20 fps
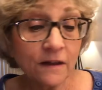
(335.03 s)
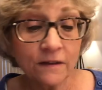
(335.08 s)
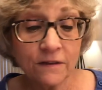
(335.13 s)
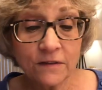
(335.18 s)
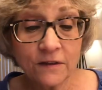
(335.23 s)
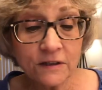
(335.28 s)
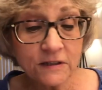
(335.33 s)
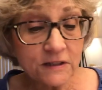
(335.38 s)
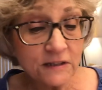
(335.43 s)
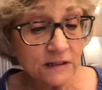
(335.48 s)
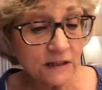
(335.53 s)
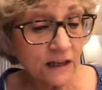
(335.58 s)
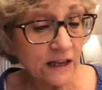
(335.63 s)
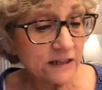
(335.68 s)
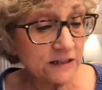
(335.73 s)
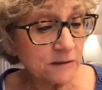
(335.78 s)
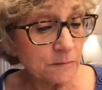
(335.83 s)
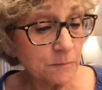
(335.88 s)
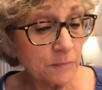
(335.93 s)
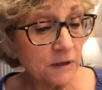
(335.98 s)
This
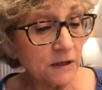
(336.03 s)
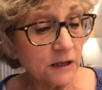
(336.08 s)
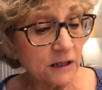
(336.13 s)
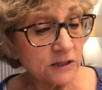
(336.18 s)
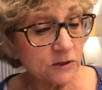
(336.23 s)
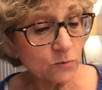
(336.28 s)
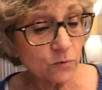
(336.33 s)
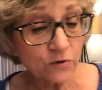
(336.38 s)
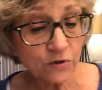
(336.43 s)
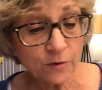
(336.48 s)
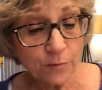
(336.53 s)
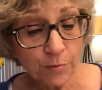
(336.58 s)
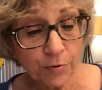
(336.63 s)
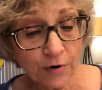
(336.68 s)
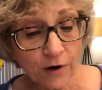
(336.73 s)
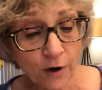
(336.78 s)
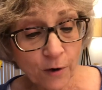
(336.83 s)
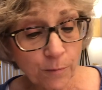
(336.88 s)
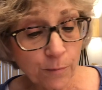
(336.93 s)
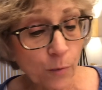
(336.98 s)
lesson begins with the
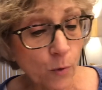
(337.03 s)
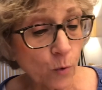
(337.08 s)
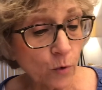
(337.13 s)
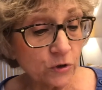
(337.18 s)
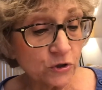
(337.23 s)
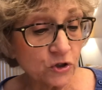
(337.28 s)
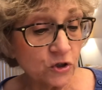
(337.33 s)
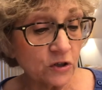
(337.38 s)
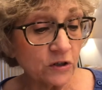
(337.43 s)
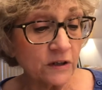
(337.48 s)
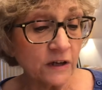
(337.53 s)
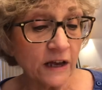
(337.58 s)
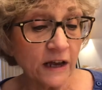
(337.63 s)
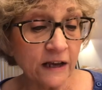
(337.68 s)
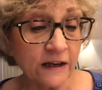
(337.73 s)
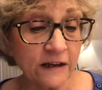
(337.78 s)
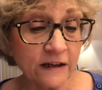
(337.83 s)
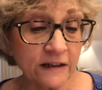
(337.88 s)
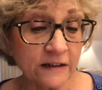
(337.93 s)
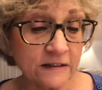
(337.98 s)
prayer portion
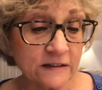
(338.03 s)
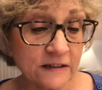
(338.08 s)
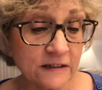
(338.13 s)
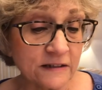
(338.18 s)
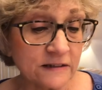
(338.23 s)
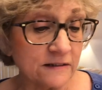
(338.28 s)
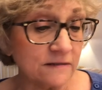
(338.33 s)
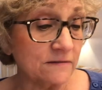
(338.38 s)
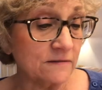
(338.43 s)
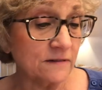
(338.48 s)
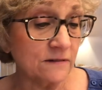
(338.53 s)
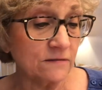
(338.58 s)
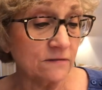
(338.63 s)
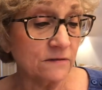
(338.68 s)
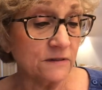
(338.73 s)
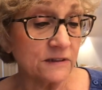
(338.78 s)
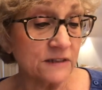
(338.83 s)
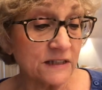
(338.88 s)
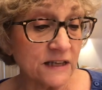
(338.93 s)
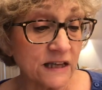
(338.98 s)
and it
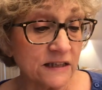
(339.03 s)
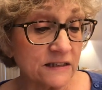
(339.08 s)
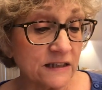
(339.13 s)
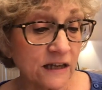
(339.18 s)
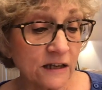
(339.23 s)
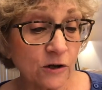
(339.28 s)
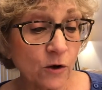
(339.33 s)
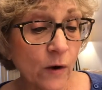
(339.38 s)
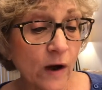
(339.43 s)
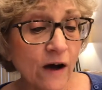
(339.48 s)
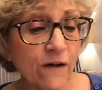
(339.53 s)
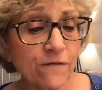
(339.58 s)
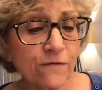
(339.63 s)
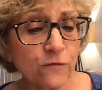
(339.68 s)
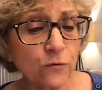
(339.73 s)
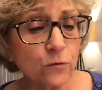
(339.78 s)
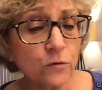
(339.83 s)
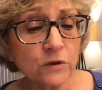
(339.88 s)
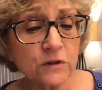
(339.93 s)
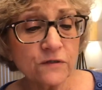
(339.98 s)
says that, you know, how
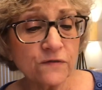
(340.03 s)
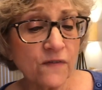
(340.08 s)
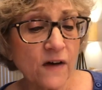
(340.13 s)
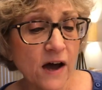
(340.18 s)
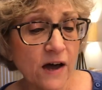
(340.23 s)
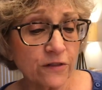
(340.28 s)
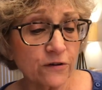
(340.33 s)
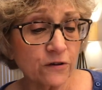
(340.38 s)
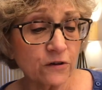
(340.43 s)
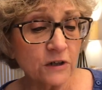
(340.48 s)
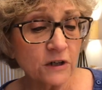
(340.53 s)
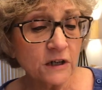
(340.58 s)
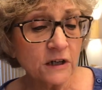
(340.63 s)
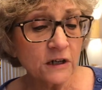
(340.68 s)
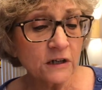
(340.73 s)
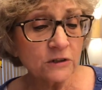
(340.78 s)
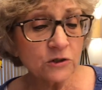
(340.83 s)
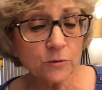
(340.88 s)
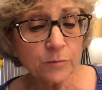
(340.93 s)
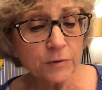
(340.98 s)
foolish, Father,
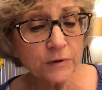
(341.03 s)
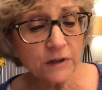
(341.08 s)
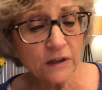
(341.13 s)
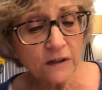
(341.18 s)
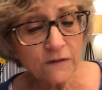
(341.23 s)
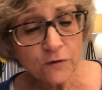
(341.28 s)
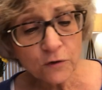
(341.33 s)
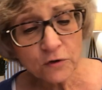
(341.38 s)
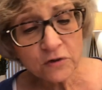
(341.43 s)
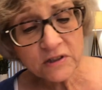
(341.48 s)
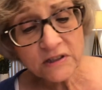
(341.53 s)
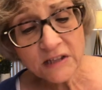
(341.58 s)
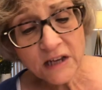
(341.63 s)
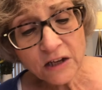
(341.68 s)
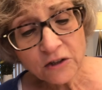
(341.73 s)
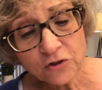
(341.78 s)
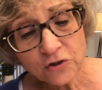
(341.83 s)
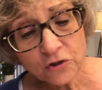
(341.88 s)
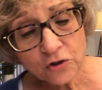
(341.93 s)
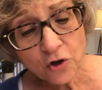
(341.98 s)
to believe your
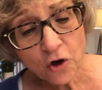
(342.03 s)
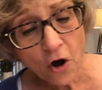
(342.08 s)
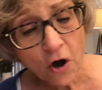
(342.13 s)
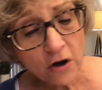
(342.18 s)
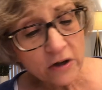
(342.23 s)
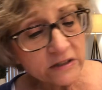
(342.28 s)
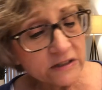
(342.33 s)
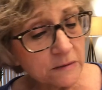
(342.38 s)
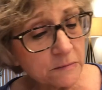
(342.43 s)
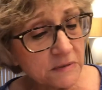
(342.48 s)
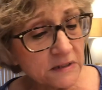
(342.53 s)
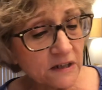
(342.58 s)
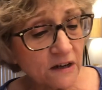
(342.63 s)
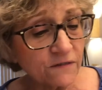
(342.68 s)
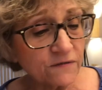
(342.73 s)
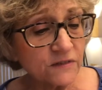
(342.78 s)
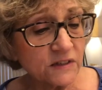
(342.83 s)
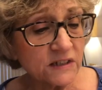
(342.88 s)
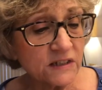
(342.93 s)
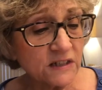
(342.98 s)
son could cause
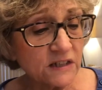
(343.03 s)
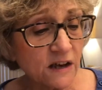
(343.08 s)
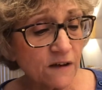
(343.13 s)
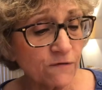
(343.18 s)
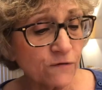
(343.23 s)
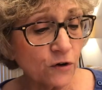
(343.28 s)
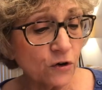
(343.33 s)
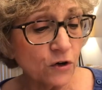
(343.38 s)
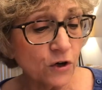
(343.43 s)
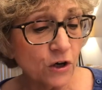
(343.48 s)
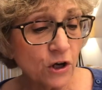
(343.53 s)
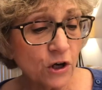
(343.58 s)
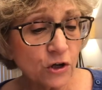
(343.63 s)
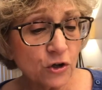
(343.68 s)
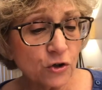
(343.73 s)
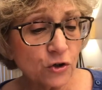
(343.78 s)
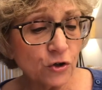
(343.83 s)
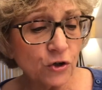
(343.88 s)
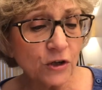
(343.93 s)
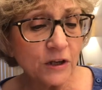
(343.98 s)
himself to suffer.
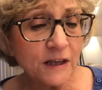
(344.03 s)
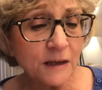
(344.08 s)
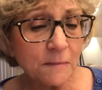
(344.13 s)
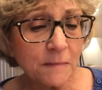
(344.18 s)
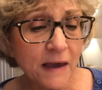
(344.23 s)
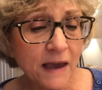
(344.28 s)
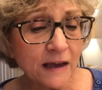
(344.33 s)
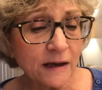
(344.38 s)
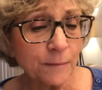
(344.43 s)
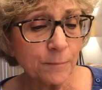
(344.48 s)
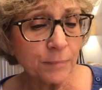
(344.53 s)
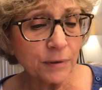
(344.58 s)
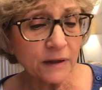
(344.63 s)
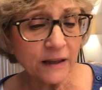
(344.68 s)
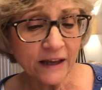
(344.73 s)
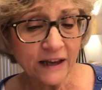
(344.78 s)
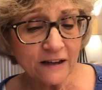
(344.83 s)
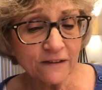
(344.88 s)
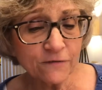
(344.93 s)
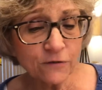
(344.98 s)
Could he make a
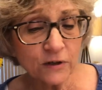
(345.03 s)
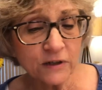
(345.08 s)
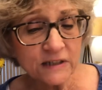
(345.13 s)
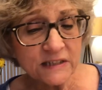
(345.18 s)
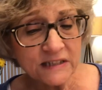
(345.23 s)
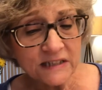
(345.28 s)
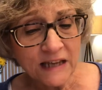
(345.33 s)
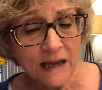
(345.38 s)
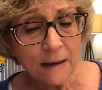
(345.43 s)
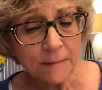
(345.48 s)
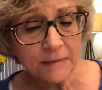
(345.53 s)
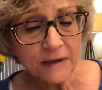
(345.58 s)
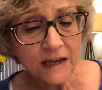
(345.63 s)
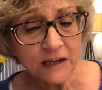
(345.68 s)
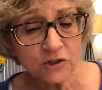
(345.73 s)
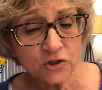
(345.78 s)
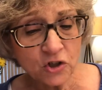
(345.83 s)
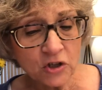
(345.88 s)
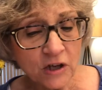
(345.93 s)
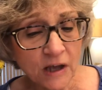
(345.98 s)
plan for his
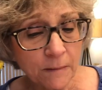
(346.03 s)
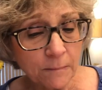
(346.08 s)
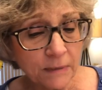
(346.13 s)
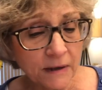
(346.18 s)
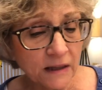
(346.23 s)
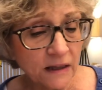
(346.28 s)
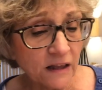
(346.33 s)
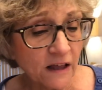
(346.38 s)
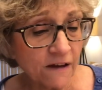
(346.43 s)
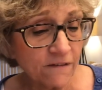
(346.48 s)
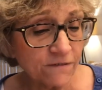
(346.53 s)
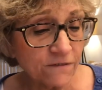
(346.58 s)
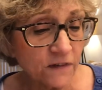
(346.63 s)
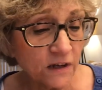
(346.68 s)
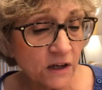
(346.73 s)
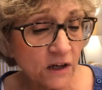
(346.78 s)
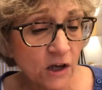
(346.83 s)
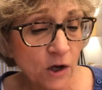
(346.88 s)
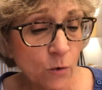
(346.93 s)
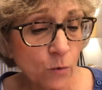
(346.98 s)
damnation and be left
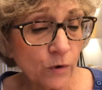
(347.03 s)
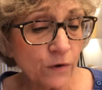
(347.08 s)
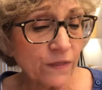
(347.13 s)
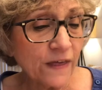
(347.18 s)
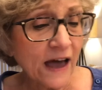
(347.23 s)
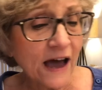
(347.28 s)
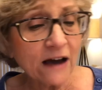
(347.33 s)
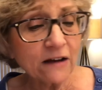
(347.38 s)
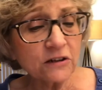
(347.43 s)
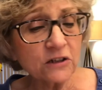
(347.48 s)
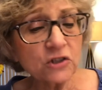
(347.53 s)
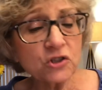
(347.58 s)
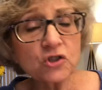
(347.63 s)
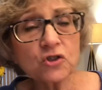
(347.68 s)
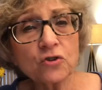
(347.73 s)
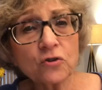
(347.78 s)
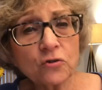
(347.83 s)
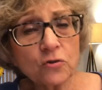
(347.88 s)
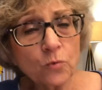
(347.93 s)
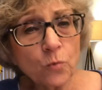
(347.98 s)
without a
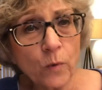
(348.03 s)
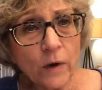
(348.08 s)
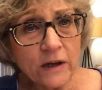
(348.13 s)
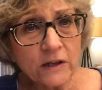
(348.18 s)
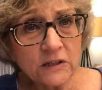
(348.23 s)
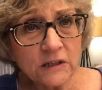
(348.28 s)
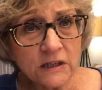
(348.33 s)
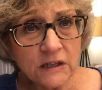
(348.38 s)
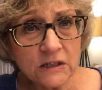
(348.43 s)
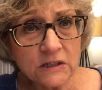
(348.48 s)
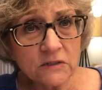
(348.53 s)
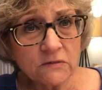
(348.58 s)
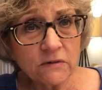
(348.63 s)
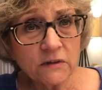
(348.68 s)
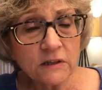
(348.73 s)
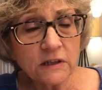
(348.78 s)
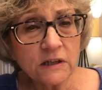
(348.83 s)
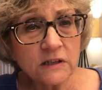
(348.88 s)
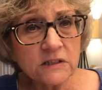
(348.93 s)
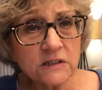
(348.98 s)
certain way to his
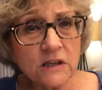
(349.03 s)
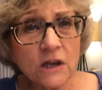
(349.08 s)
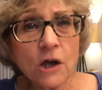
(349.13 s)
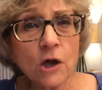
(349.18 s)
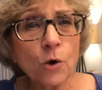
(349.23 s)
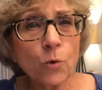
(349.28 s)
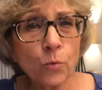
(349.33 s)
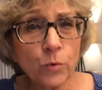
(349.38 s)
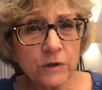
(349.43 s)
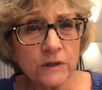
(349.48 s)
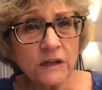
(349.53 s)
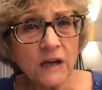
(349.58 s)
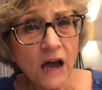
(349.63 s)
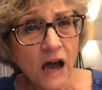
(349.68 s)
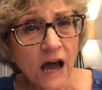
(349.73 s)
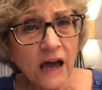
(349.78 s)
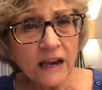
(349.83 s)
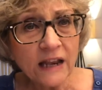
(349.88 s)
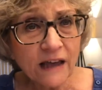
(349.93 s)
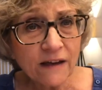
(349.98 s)
release? Would
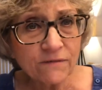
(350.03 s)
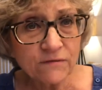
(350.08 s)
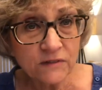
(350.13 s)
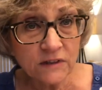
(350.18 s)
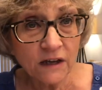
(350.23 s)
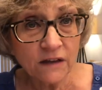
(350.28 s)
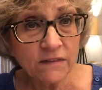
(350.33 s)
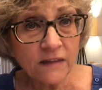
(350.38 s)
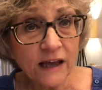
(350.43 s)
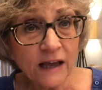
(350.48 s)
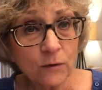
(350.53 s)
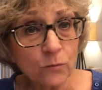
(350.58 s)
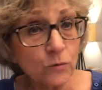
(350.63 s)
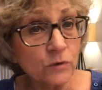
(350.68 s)
God have done that?